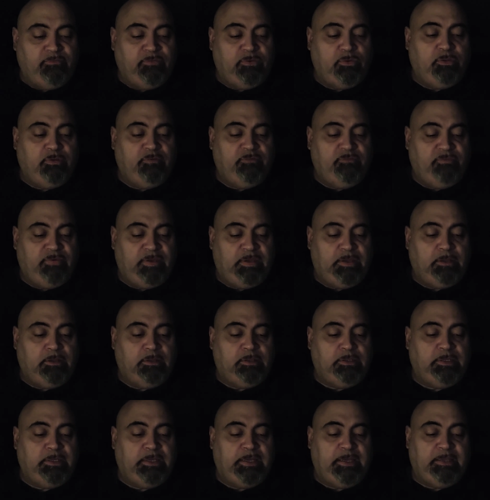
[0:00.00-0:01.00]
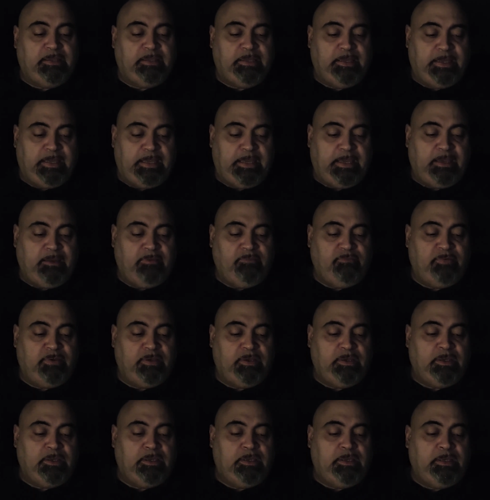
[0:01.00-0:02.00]
you the field and the cave.
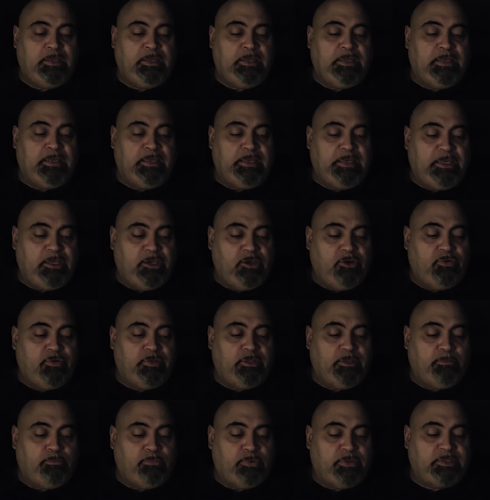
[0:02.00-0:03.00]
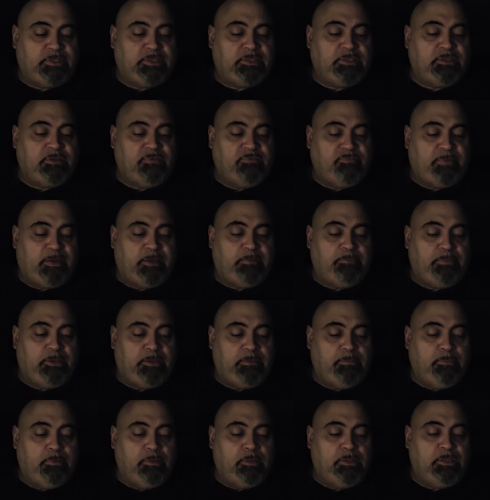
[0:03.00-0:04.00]
Here in the presence of my
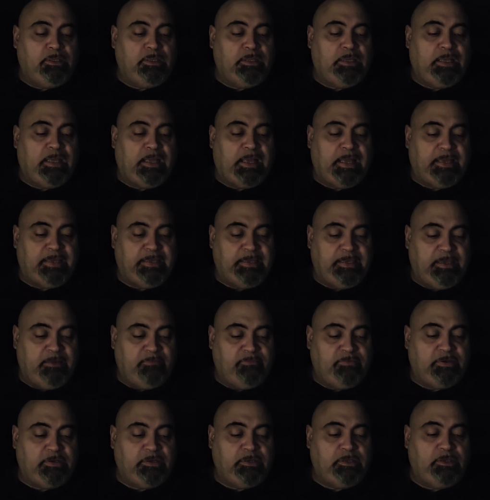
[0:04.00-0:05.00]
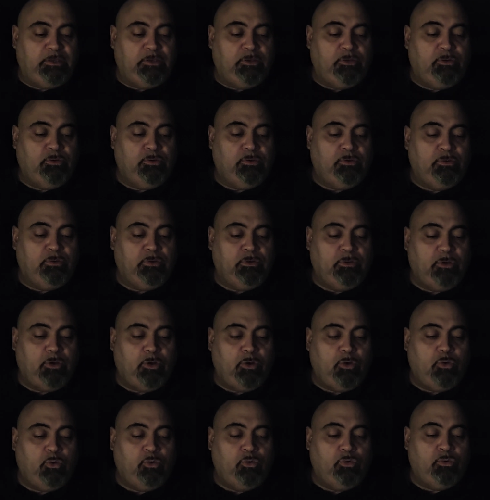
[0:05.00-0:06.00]
people, I give it to you.
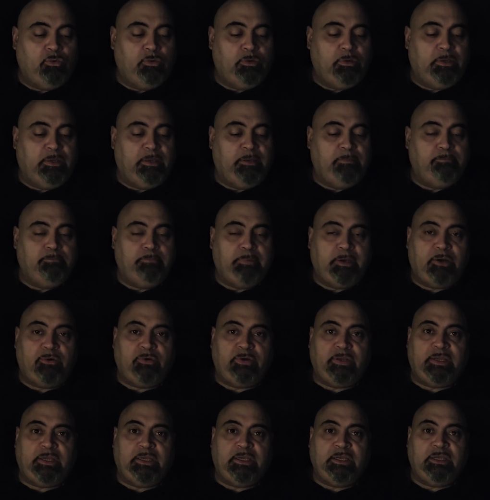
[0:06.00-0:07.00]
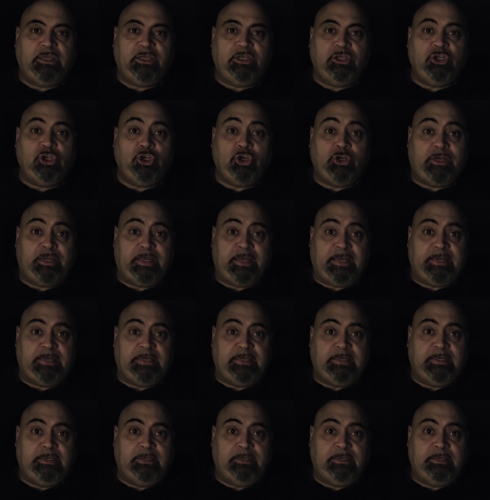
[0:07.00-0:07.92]
Go and bury your dead."